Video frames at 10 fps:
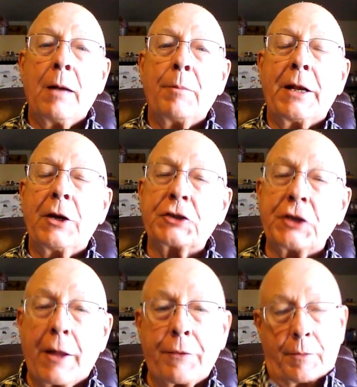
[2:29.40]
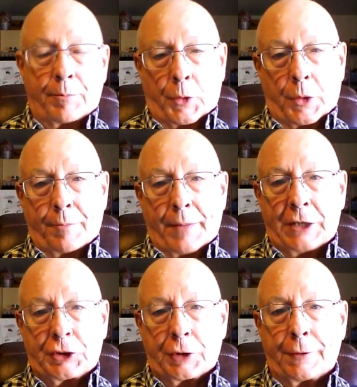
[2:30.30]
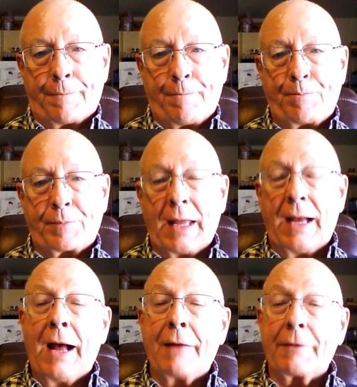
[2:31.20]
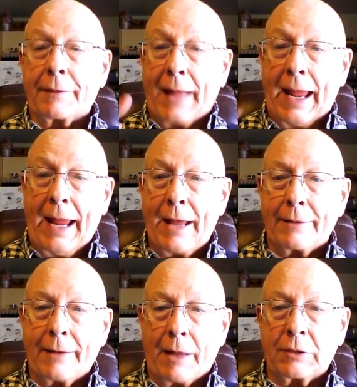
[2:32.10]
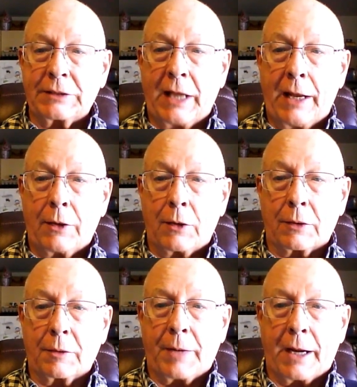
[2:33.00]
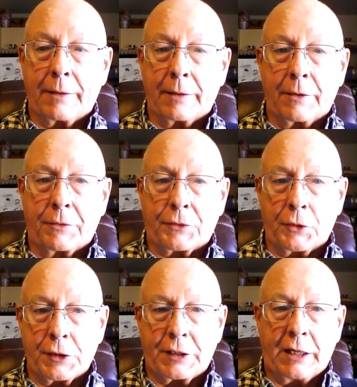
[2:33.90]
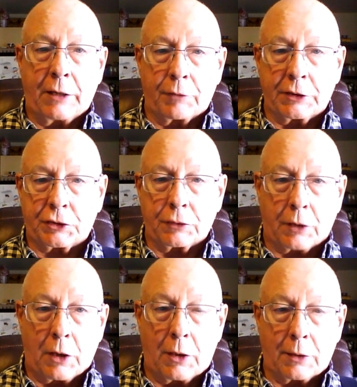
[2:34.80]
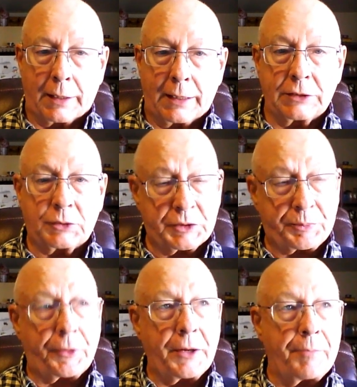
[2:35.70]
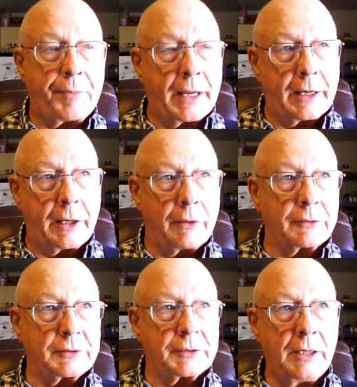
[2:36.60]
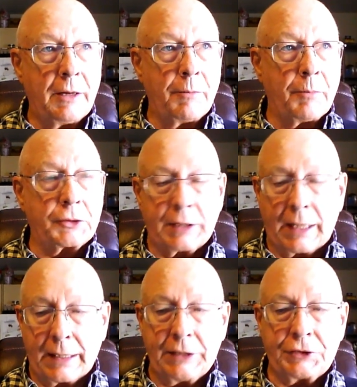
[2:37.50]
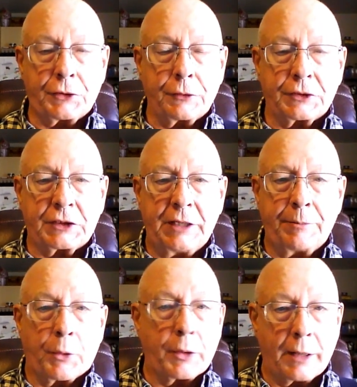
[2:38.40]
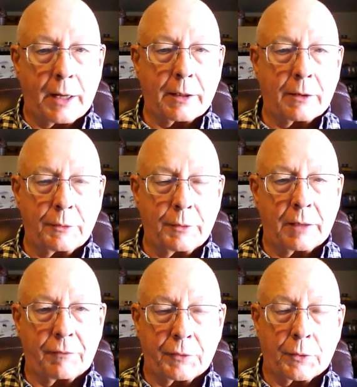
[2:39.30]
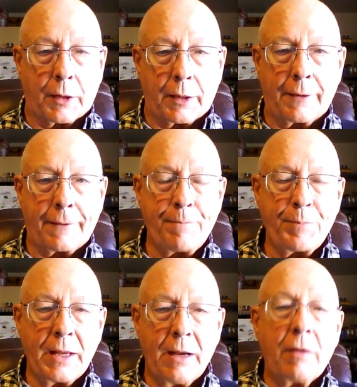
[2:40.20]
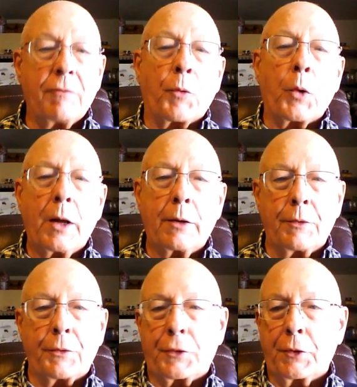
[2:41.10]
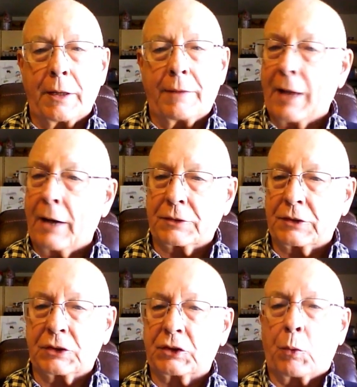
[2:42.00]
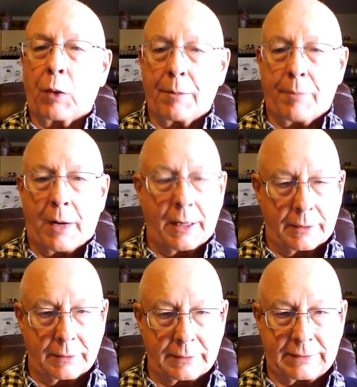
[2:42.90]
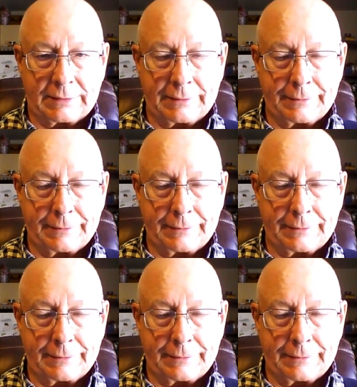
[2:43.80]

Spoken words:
But here's another important measure. The land that was held by the 13 original colonies was pretty big. It was most of that eastern seaboard, not including Florida. 430,000 square miles.